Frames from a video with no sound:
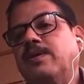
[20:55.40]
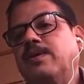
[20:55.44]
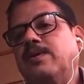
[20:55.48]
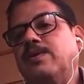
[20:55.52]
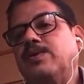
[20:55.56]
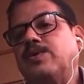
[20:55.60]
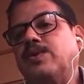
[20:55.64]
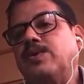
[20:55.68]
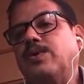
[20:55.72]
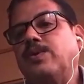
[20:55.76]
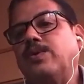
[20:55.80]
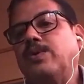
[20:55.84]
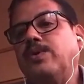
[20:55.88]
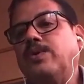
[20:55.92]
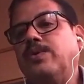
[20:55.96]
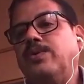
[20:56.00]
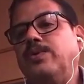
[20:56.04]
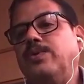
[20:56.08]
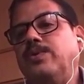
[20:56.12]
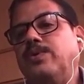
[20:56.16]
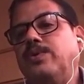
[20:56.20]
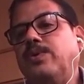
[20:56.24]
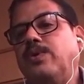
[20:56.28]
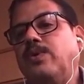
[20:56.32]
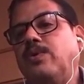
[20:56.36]
So
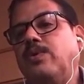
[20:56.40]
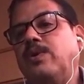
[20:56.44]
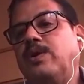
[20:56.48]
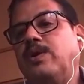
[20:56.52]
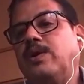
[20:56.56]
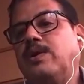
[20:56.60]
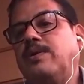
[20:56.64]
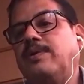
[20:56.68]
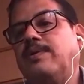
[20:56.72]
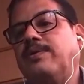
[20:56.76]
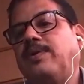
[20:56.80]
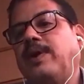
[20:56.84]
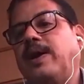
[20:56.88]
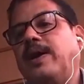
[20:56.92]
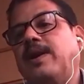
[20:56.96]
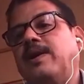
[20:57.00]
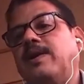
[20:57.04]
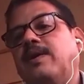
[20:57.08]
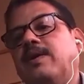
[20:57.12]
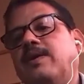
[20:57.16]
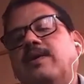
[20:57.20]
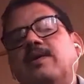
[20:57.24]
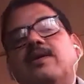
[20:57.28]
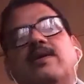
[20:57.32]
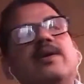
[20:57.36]
you don't
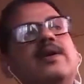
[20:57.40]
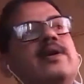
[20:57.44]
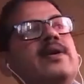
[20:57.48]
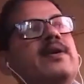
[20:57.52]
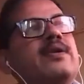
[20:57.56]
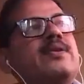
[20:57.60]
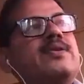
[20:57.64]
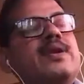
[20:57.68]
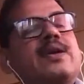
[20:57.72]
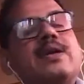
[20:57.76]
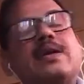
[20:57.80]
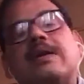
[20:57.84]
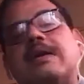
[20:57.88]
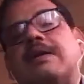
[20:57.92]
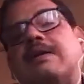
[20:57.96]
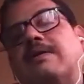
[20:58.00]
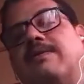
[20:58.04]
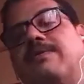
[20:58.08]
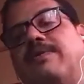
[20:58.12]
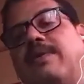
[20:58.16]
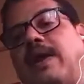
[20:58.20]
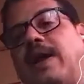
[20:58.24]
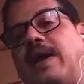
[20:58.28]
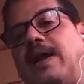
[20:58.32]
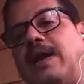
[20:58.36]
find intersecting
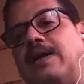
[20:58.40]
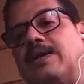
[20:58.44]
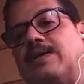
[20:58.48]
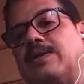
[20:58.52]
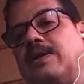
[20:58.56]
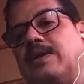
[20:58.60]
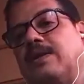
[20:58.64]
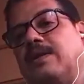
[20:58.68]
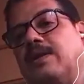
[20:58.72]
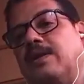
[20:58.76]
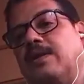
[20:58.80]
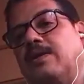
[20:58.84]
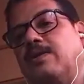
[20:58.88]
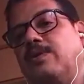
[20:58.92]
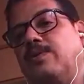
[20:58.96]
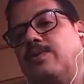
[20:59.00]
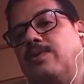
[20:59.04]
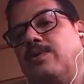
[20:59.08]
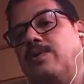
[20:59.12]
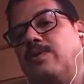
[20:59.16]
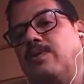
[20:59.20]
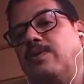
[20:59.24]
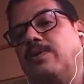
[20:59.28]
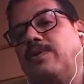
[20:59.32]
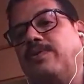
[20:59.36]
flats, and then you
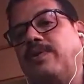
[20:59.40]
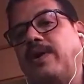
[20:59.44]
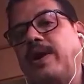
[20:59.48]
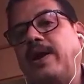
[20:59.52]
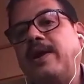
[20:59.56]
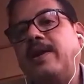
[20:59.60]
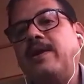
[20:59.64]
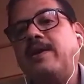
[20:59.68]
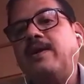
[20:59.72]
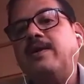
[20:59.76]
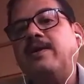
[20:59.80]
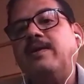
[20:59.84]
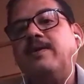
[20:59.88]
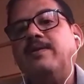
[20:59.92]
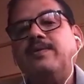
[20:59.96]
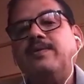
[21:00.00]
don't find